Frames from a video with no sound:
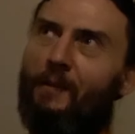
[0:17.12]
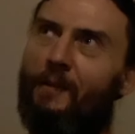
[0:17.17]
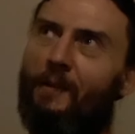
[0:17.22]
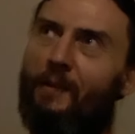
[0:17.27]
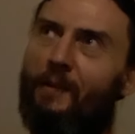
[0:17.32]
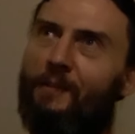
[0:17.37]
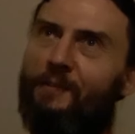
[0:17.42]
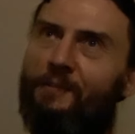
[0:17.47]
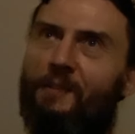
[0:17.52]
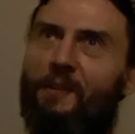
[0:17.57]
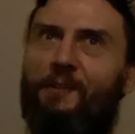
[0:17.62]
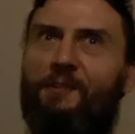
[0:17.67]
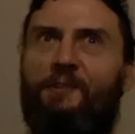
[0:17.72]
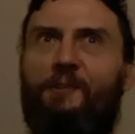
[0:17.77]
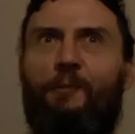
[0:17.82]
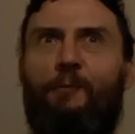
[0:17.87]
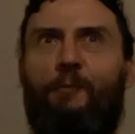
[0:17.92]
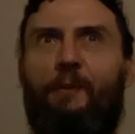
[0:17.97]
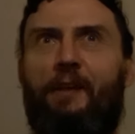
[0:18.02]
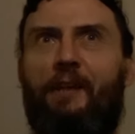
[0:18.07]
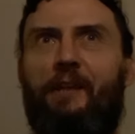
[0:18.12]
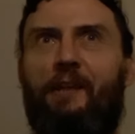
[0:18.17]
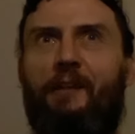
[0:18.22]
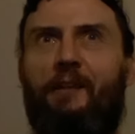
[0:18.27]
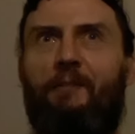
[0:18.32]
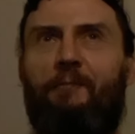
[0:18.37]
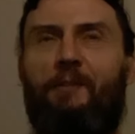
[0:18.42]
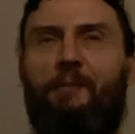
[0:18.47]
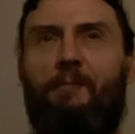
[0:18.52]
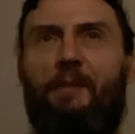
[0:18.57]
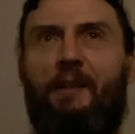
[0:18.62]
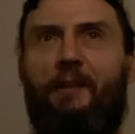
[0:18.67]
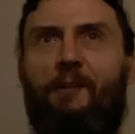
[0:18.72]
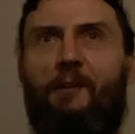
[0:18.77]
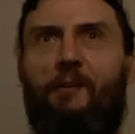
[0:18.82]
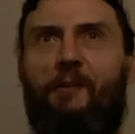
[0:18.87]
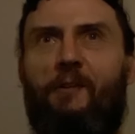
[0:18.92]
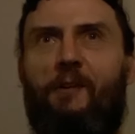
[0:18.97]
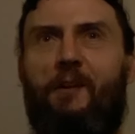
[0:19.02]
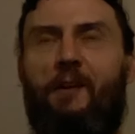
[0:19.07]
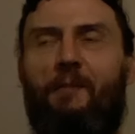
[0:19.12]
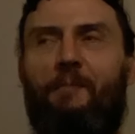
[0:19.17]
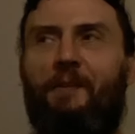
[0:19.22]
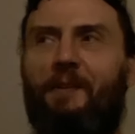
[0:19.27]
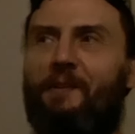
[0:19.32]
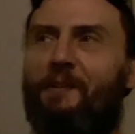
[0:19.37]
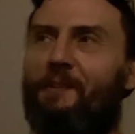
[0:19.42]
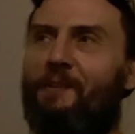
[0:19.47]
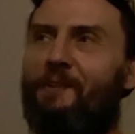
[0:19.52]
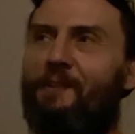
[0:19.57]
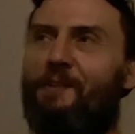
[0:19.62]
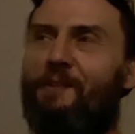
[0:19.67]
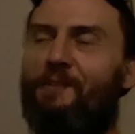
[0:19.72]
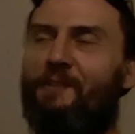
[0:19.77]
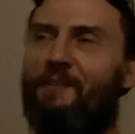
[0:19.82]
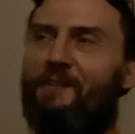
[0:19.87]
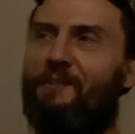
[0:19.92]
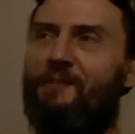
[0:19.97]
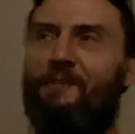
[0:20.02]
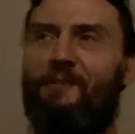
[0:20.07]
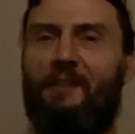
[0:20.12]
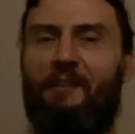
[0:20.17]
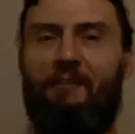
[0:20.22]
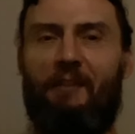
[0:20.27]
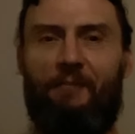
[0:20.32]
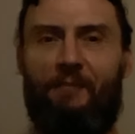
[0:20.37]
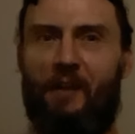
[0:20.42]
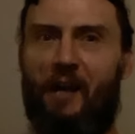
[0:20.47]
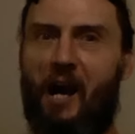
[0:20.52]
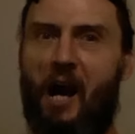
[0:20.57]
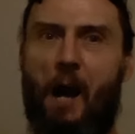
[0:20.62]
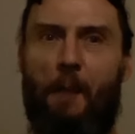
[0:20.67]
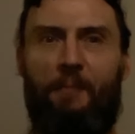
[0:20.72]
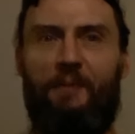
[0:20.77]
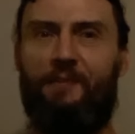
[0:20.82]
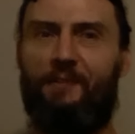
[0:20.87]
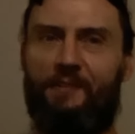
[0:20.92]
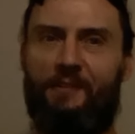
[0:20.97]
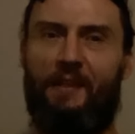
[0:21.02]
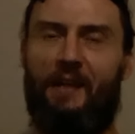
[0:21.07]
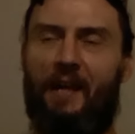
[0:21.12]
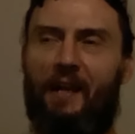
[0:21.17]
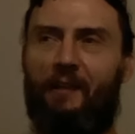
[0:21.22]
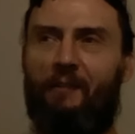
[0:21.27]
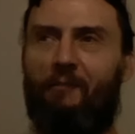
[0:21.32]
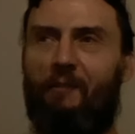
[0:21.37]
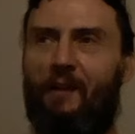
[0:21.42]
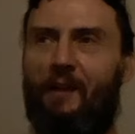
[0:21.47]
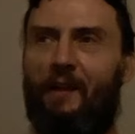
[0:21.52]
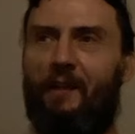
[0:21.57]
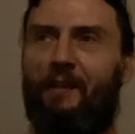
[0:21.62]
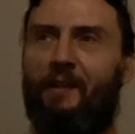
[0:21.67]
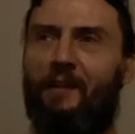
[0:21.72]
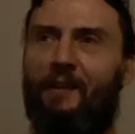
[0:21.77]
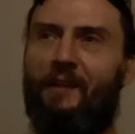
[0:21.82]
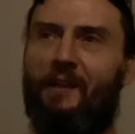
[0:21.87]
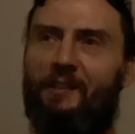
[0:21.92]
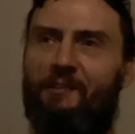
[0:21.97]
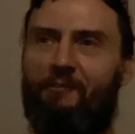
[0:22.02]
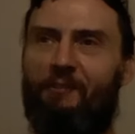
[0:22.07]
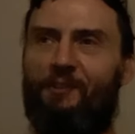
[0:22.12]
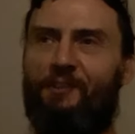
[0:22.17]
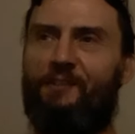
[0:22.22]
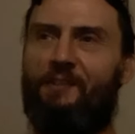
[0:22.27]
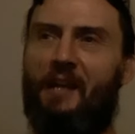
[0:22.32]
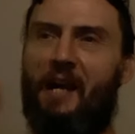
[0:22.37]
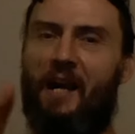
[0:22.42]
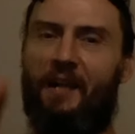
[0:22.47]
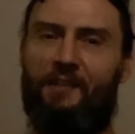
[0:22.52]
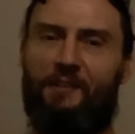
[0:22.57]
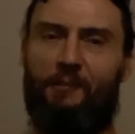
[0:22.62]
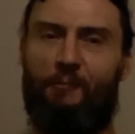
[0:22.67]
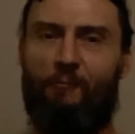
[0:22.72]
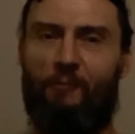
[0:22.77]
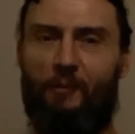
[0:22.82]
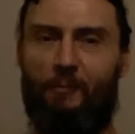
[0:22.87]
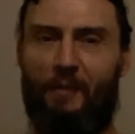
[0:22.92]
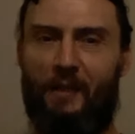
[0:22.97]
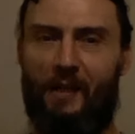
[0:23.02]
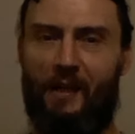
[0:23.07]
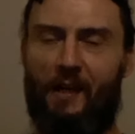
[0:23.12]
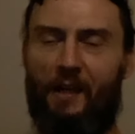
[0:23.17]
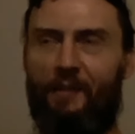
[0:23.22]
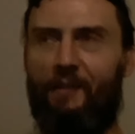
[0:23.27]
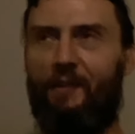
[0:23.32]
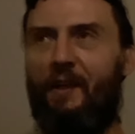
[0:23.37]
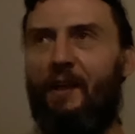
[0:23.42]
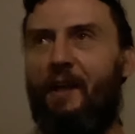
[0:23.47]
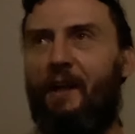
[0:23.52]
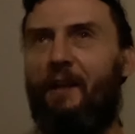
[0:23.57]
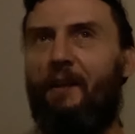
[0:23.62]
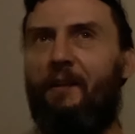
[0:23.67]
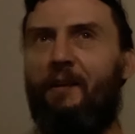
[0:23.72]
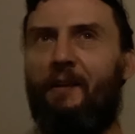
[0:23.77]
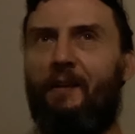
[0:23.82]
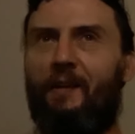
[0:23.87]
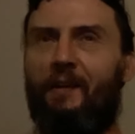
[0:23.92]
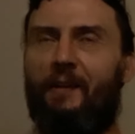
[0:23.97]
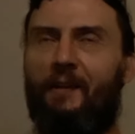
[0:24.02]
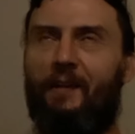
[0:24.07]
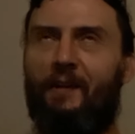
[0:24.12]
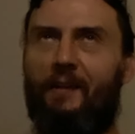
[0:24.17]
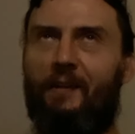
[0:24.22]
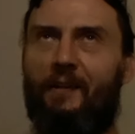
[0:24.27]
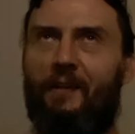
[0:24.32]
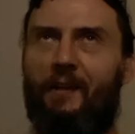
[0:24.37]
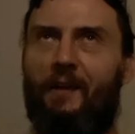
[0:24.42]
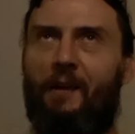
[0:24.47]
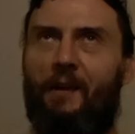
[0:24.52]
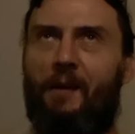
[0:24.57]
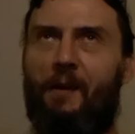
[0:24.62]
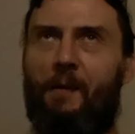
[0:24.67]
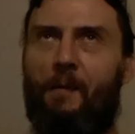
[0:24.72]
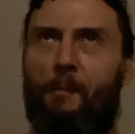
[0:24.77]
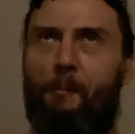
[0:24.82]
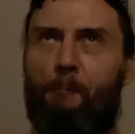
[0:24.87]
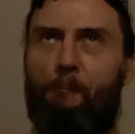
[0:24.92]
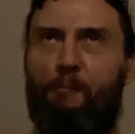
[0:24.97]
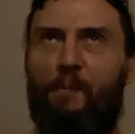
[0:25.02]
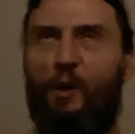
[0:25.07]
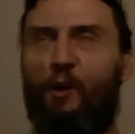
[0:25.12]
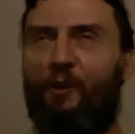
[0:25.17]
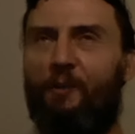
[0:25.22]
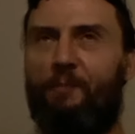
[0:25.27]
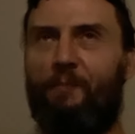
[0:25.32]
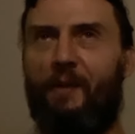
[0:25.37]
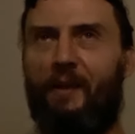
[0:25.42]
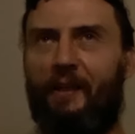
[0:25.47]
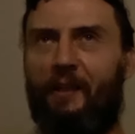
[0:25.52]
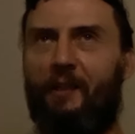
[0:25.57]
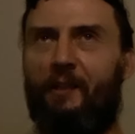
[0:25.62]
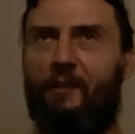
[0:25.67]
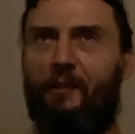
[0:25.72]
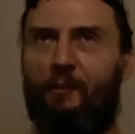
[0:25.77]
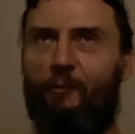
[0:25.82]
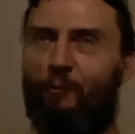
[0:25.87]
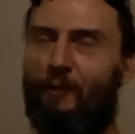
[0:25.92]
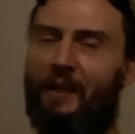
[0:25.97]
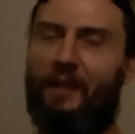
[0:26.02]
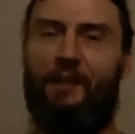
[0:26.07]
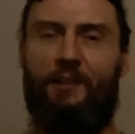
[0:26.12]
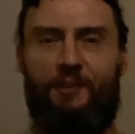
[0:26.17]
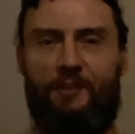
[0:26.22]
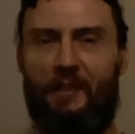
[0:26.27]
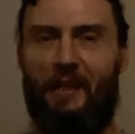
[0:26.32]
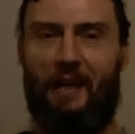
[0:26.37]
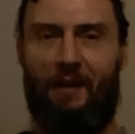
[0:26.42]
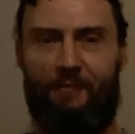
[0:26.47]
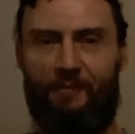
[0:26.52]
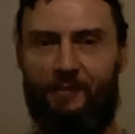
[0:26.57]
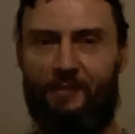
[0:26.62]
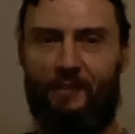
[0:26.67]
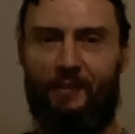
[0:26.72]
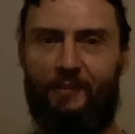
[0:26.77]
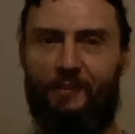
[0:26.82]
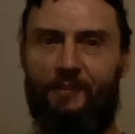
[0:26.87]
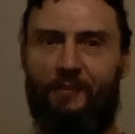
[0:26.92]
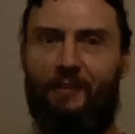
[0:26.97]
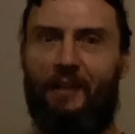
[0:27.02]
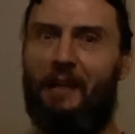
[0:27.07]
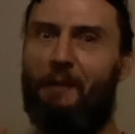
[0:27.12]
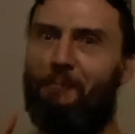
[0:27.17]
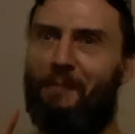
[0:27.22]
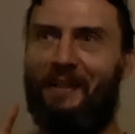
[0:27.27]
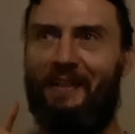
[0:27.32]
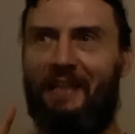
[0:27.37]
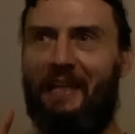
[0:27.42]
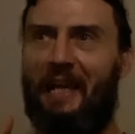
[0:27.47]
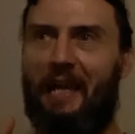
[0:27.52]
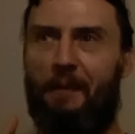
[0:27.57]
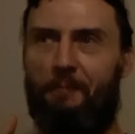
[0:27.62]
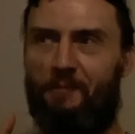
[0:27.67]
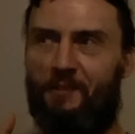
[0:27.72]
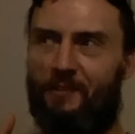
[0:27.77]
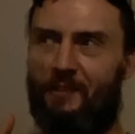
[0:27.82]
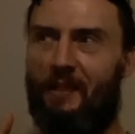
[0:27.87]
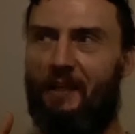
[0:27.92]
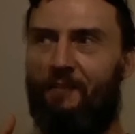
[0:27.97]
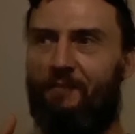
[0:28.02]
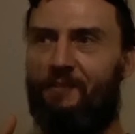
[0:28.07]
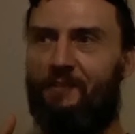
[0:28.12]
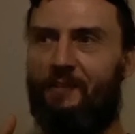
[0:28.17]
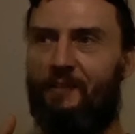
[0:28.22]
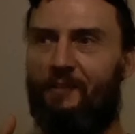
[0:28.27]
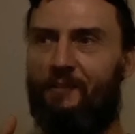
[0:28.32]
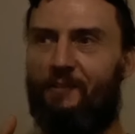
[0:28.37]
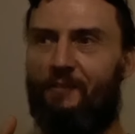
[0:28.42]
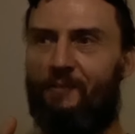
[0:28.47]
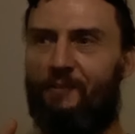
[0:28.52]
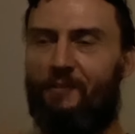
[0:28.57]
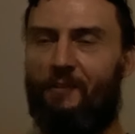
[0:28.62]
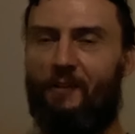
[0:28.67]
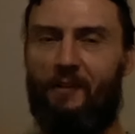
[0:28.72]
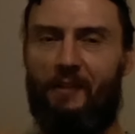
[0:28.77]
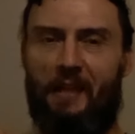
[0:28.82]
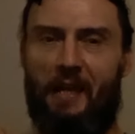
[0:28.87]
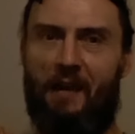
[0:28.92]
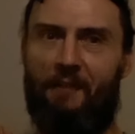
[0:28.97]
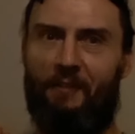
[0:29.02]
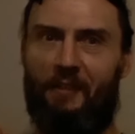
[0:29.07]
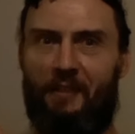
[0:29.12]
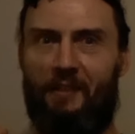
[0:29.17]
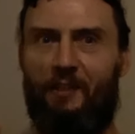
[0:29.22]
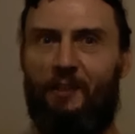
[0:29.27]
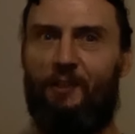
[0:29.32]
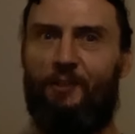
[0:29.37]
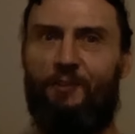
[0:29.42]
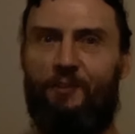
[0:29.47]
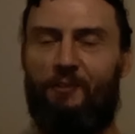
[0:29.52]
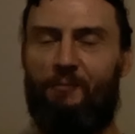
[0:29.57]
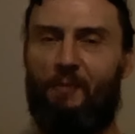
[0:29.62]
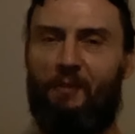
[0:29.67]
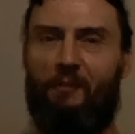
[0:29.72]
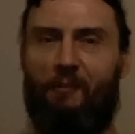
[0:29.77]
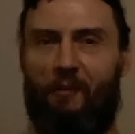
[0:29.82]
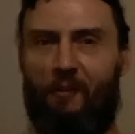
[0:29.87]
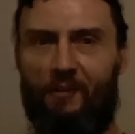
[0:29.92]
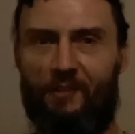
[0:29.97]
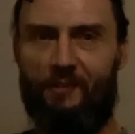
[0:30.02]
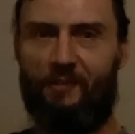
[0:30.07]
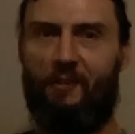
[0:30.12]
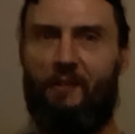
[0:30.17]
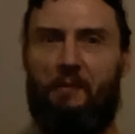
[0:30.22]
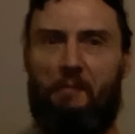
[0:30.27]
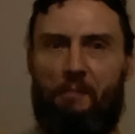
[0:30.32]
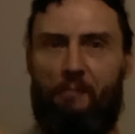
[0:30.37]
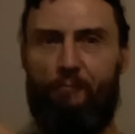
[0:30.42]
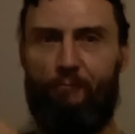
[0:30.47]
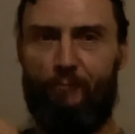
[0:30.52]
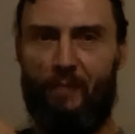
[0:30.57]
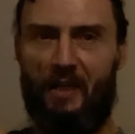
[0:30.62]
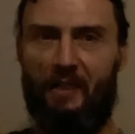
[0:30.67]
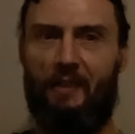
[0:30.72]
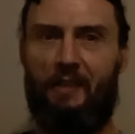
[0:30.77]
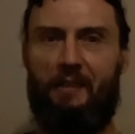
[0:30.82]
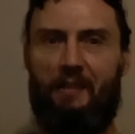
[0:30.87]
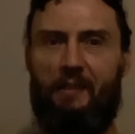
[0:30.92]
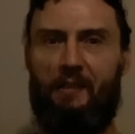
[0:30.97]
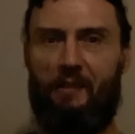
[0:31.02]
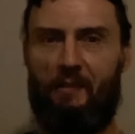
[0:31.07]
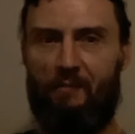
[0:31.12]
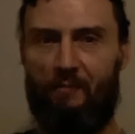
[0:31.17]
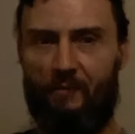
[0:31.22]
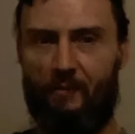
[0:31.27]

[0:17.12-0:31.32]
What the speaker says: And it's also raining with my car because as soon as I left Hoppensack, right, there's a little side story behind that. Both my crankshaft sensor and my camshaft sensor started having issues. My car started bucking,